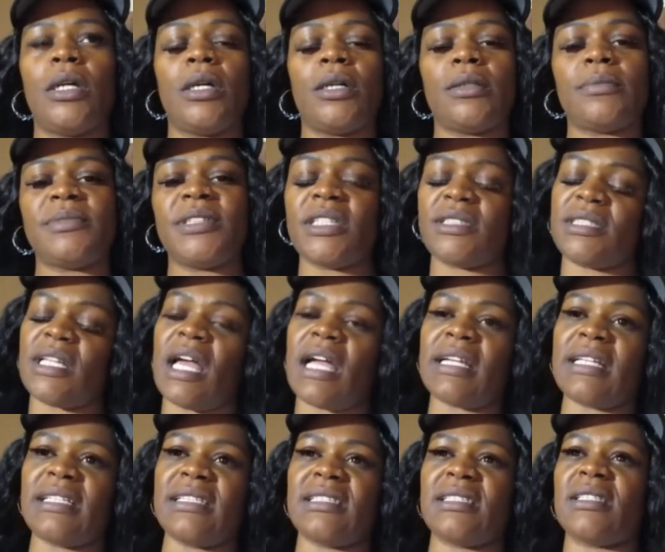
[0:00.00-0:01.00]

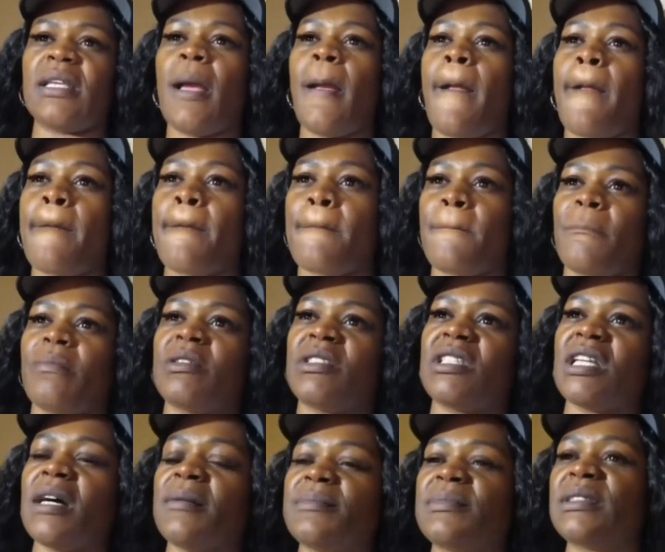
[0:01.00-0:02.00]
TikTok. It's
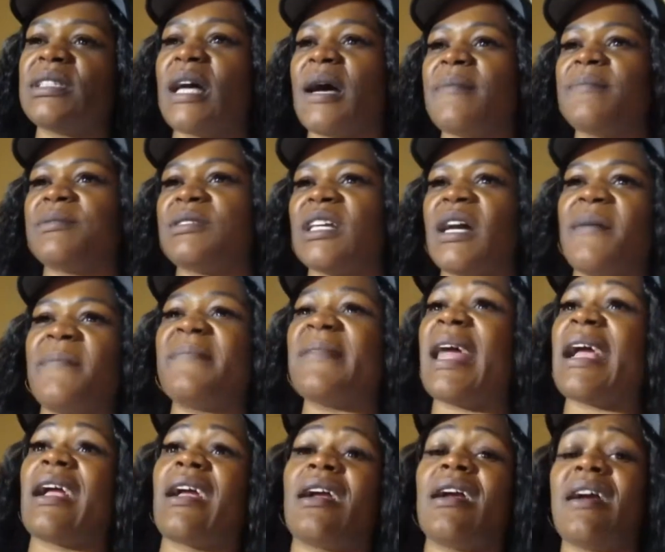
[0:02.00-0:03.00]
something
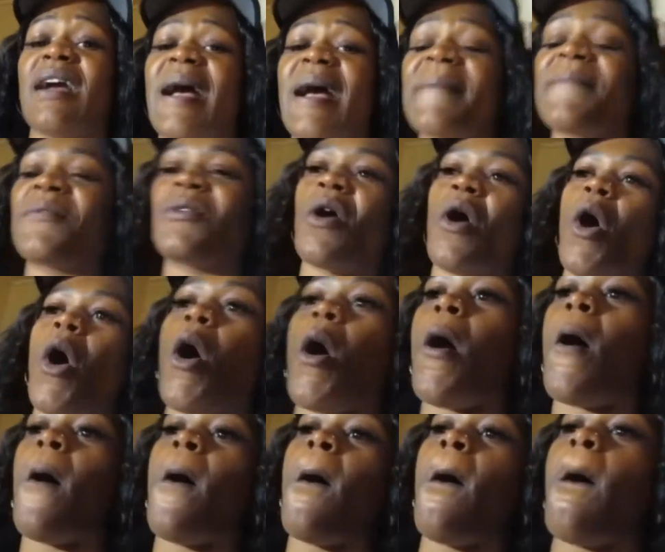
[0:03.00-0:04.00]
like a cop
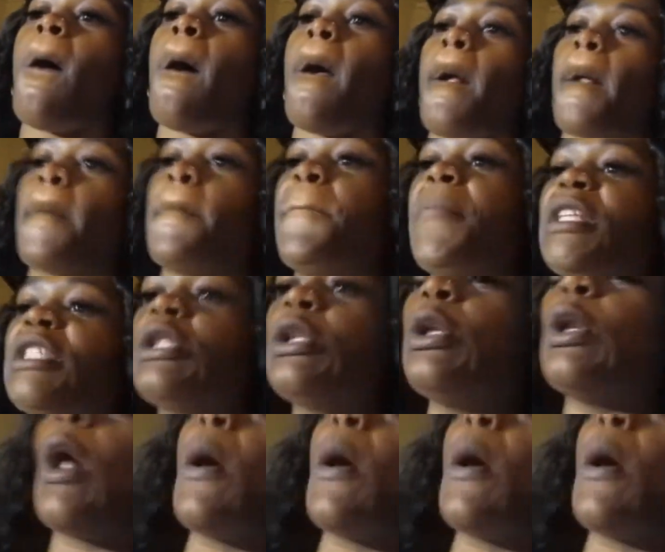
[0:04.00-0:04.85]
car. Pistol on